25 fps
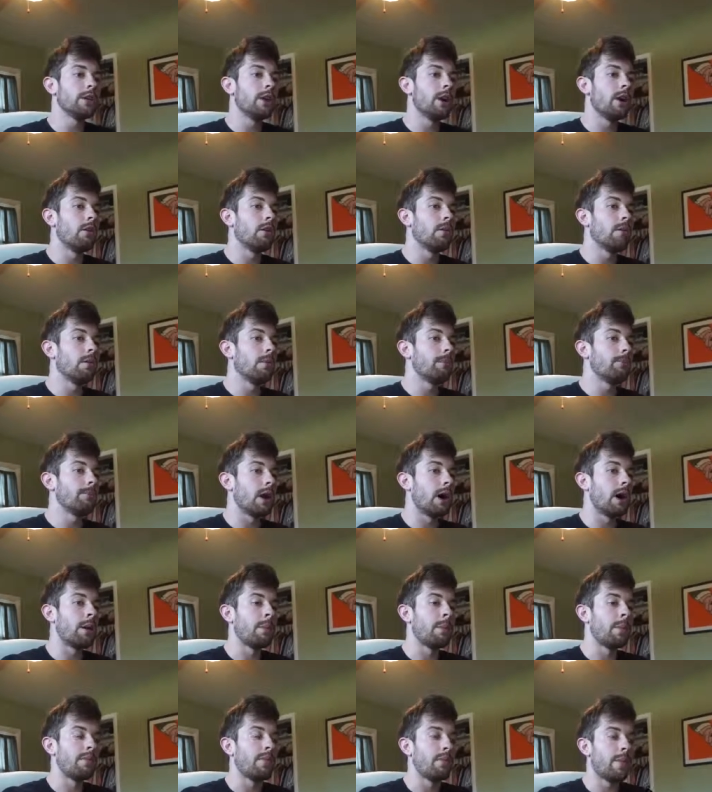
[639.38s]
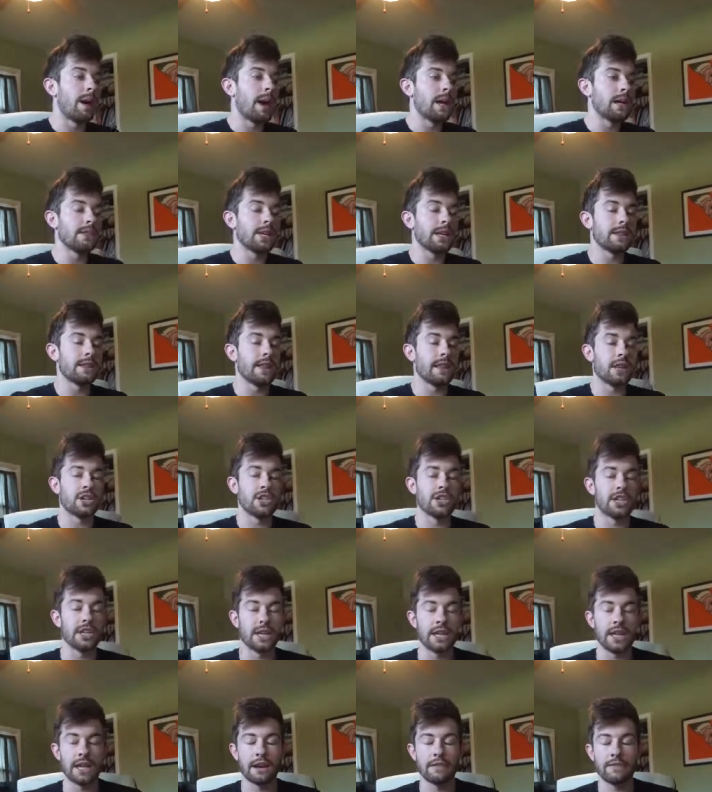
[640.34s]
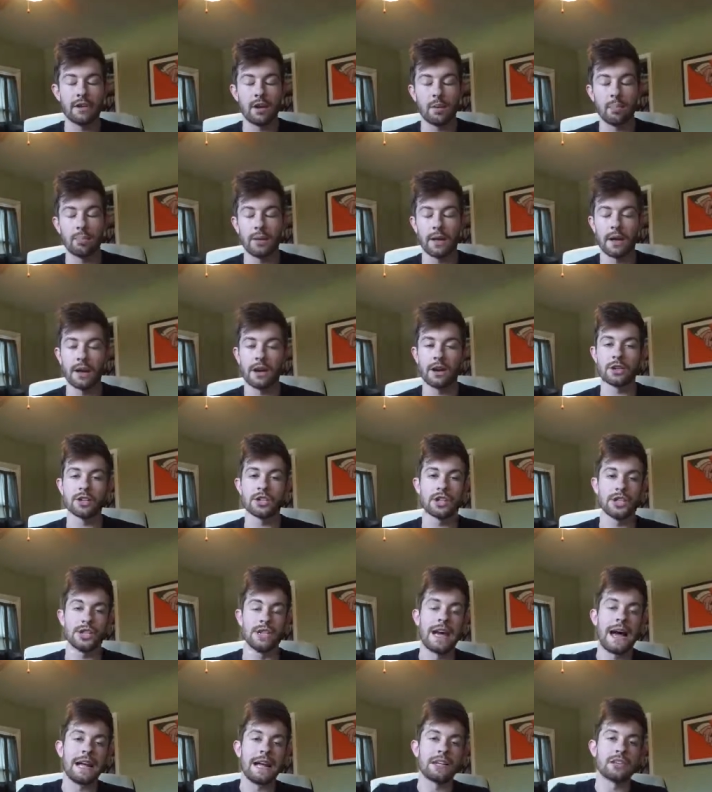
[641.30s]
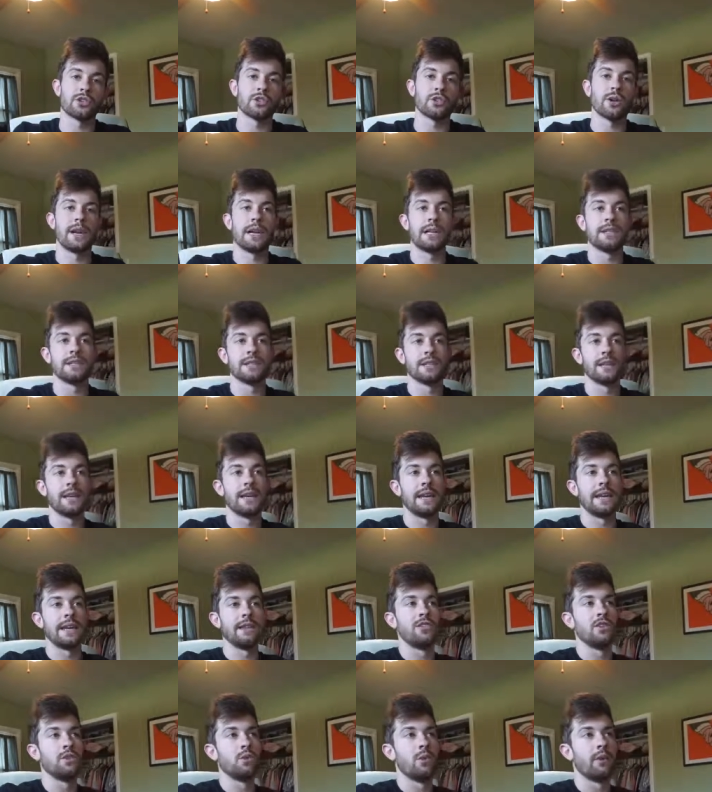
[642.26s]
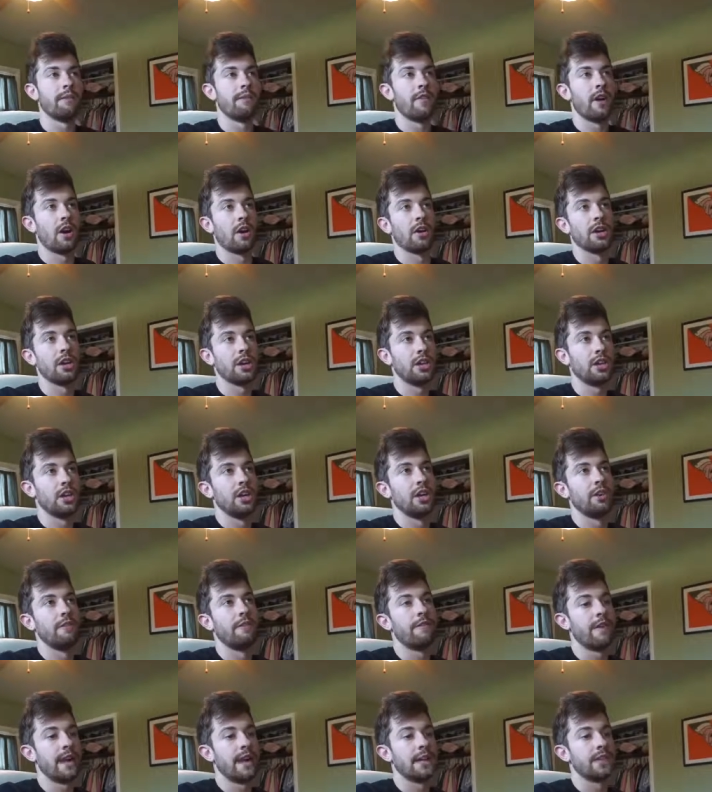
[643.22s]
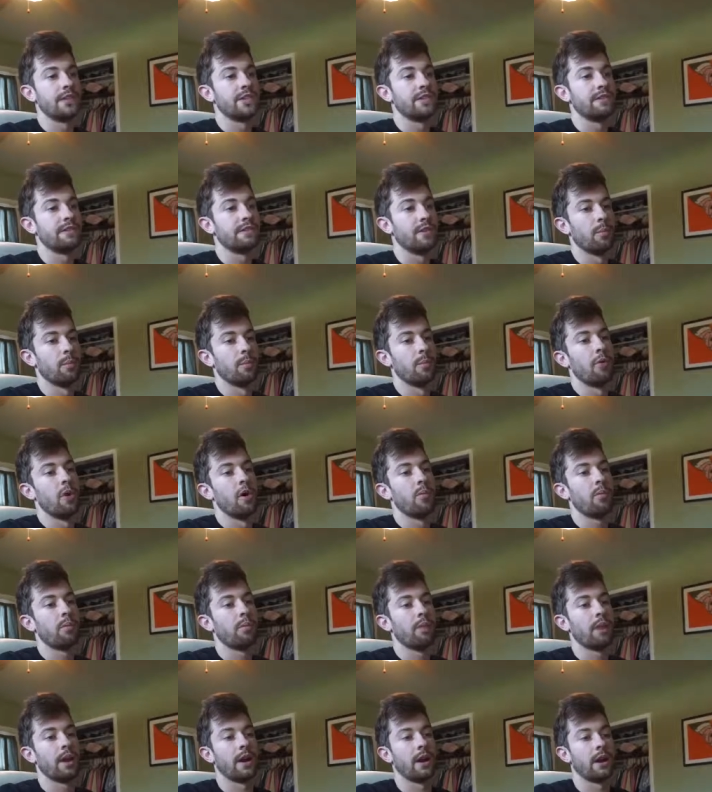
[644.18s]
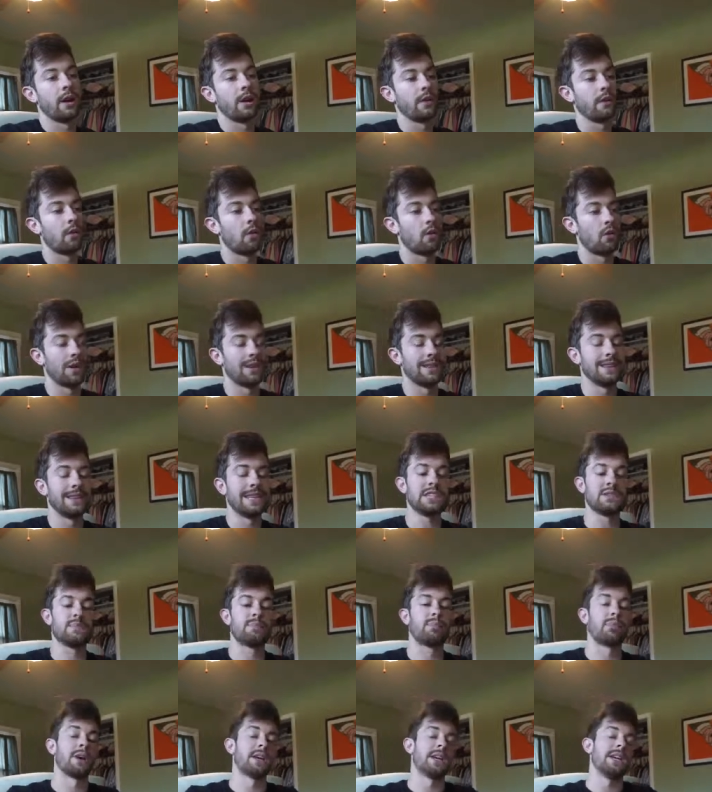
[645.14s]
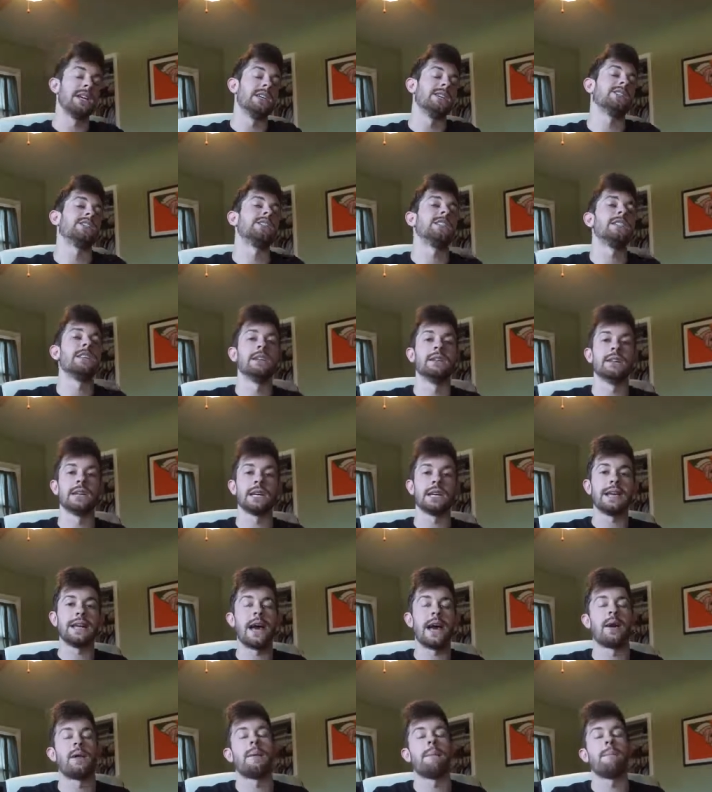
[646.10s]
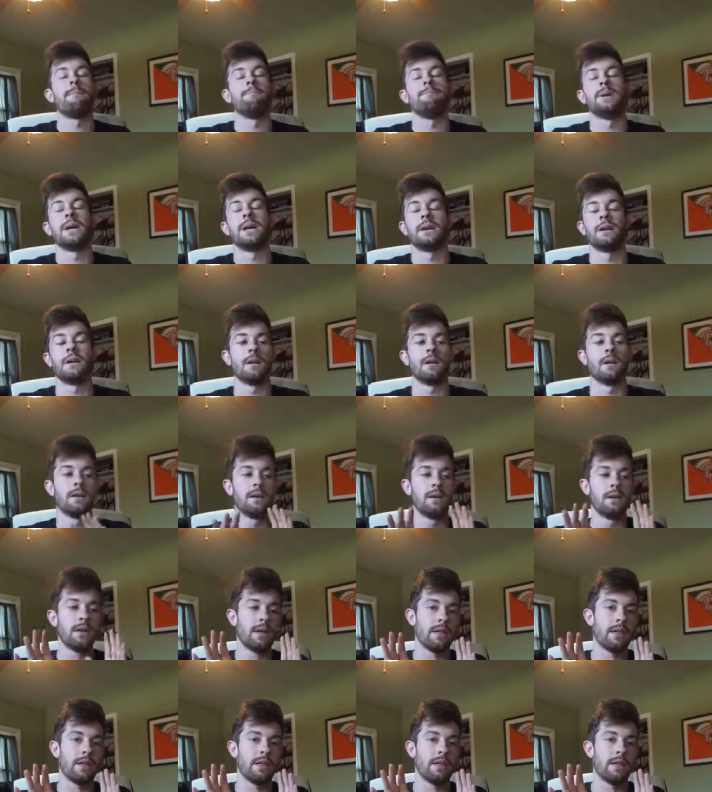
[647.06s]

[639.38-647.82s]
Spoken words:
you know, I'm of the mindset that a shitty NFL player should not translate into a very good fantasy football player, or at least bring his ceiling down a bit.